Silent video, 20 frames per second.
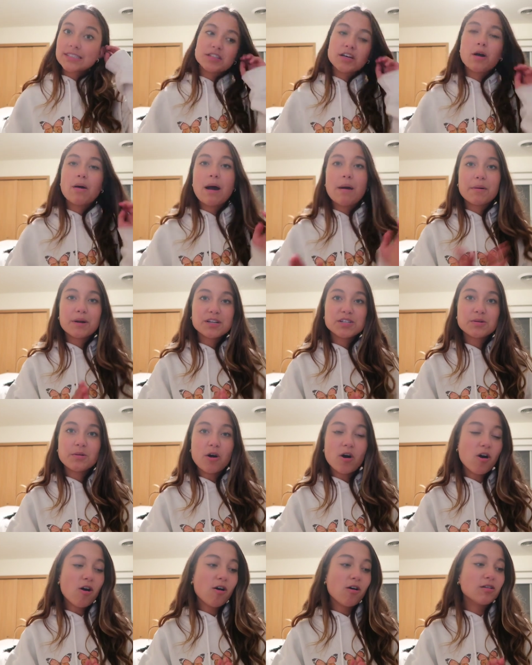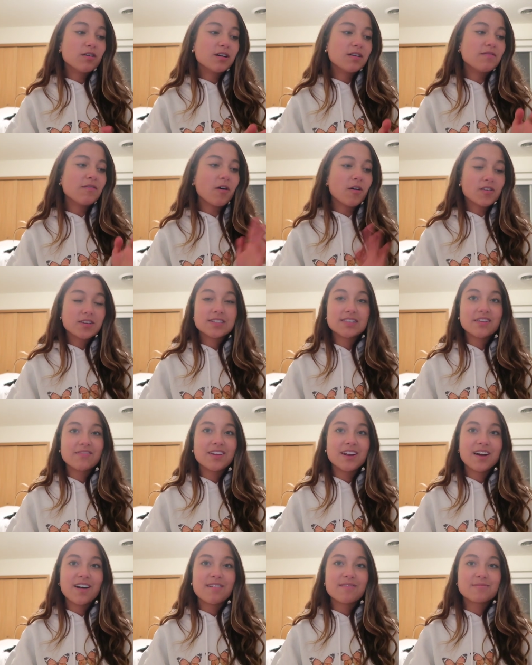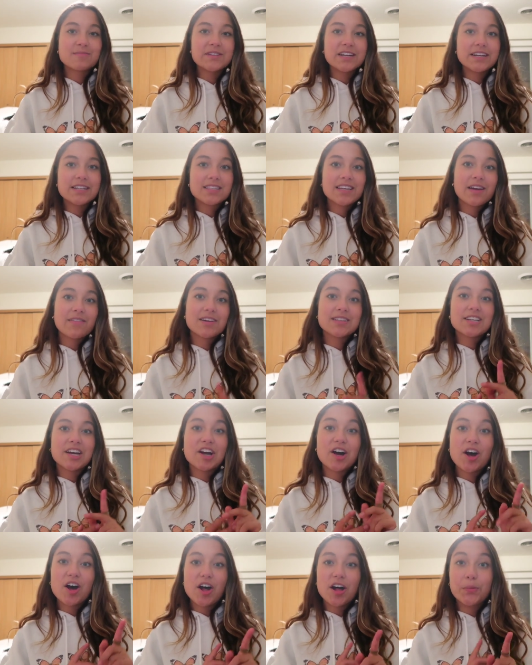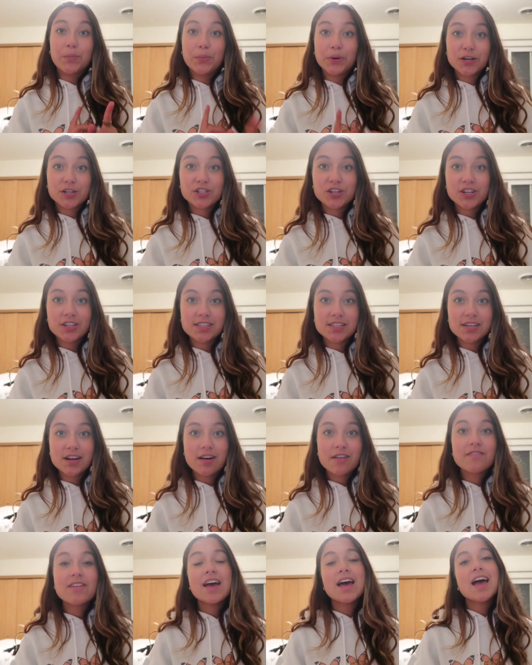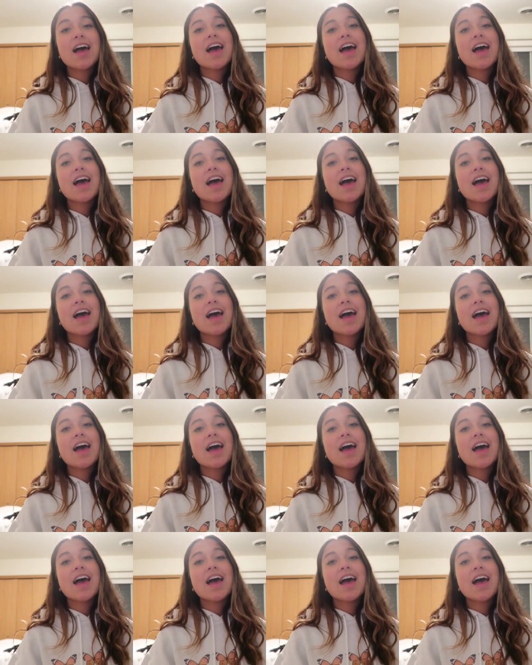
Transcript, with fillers: So I want to do a haul of all the stuff that I got from Dig and Save because I got a bunch of good stuff